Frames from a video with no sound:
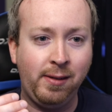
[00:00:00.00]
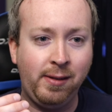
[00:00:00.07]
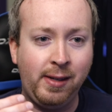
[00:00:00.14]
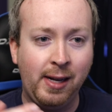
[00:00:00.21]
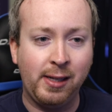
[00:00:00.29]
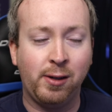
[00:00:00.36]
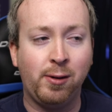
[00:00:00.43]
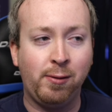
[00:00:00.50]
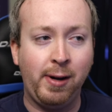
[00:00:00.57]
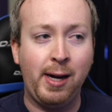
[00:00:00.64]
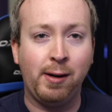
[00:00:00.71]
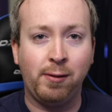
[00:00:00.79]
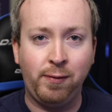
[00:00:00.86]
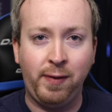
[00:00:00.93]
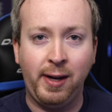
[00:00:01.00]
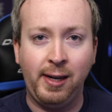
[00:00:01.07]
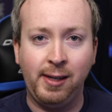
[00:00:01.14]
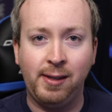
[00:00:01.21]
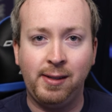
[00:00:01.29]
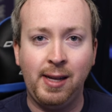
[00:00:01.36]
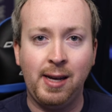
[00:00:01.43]
digital
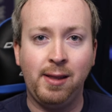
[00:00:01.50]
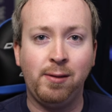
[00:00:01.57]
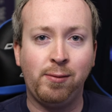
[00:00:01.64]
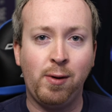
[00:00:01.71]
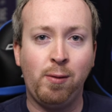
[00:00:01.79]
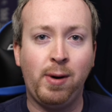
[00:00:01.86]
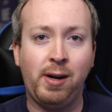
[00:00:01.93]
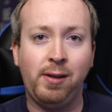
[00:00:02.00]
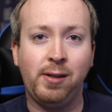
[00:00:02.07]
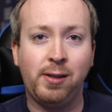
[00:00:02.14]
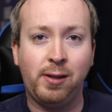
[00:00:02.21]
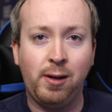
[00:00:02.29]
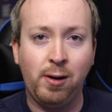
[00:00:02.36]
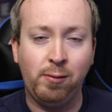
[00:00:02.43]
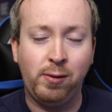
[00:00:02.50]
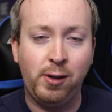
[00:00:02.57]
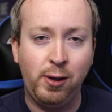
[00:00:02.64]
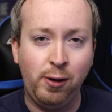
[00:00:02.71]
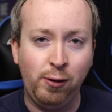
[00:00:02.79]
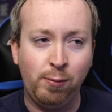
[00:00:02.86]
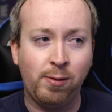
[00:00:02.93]
interface that the Rode Wireless Go
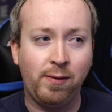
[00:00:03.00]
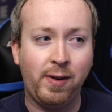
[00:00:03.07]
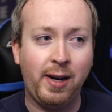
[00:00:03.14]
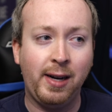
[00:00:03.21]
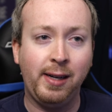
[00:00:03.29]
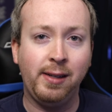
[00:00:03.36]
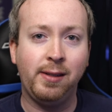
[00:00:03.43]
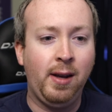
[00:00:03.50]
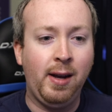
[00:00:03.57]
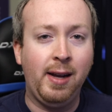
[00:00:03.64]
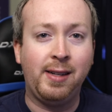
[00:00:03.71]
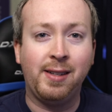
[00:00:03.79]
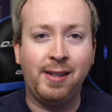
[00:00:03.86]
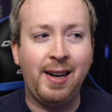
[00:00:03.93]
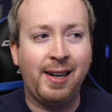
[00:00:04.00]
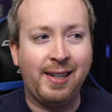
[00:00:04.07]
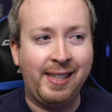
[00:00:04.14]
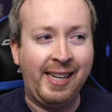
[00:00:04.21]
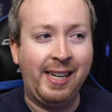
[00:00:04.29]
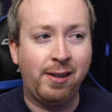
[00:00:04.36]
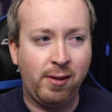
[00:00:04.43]
2 provides, it's a lot
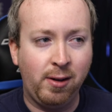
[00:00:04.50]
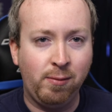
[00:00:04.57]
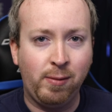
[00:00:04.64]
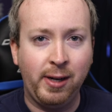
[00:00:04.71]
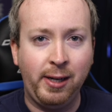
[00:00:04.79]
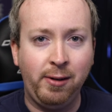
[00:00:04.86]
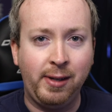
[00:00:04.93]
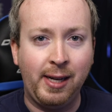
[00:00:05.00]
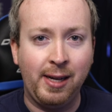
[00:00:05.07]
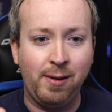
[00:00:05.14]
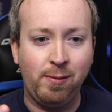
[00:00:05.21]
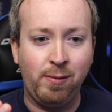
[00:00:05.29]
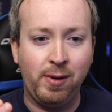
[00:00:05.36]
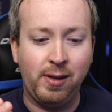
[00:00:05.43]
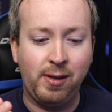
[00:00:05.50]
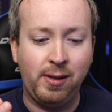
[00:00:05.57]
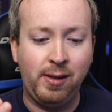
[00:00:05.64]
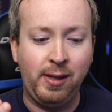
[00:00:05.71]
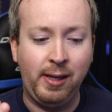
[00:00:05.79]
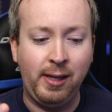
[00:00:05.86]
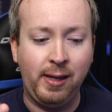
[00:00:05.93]
cleaner than what you'd get with
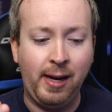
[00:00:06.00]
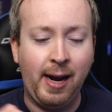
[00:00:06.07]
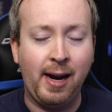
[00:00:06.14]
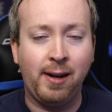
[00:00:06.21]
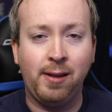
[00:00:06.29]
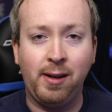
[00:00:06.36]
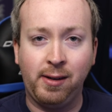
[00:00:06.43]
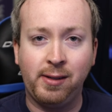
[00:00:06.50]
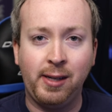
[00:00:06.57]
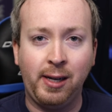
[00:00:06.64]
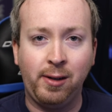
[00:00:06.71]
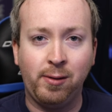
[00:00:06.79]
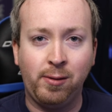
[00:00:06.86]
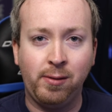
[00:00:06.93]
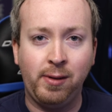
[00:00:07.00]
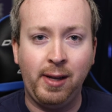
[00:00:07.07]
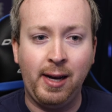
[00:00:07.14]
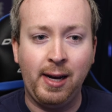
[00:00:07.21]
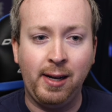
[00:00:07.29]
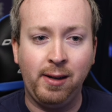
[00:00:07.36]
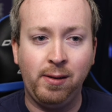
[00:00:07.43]
the analog signal
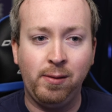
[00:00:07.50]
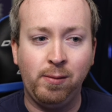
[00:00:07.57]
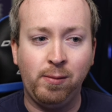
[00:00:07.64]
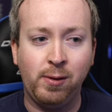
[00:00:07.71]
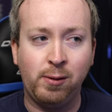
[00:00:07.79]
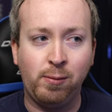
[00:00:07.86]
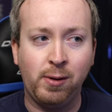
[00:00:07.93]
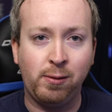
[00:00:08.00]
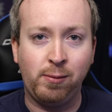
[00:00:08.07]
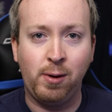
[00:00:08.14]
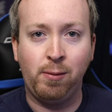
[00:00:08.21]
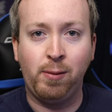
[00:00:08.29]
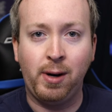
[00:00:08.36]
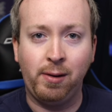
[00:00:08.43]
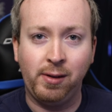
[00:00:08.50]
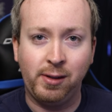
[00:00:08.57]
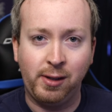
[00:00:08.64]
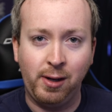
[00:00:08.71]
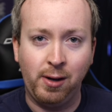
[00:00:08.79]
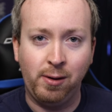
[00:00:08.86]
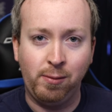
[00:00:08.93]
that was with the Rode
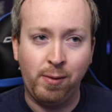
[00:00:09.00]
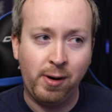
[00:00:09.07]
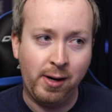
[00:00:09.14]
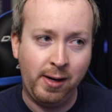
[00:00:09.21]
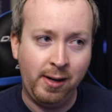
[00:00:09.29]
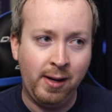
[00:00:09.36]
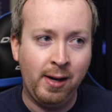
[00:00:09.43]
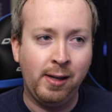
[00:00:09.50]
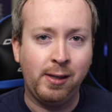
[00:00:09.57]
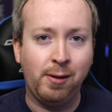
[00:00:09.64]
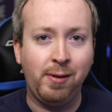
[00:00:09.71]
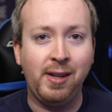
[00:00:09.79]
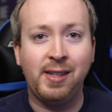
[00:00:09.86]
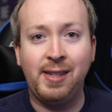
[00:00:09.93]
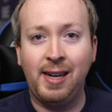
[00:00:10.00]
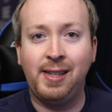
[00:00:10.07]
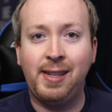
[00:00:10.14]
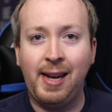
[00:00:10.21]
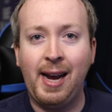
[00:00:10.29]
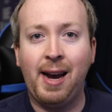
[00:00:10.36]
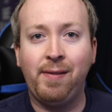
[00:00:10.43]
Wireless Go 1. So it is nice
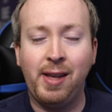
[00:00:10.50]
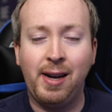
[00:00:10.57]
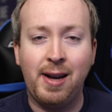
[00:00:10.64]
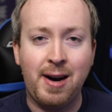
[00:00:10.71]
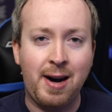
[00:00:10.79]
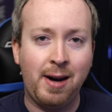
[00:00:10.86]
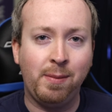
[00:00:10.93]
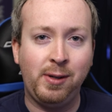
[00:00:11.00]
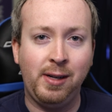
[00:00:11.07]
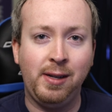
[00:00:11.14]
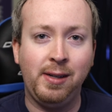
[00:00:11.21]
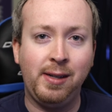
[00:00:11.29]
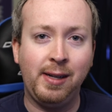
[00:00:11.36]
to have that option to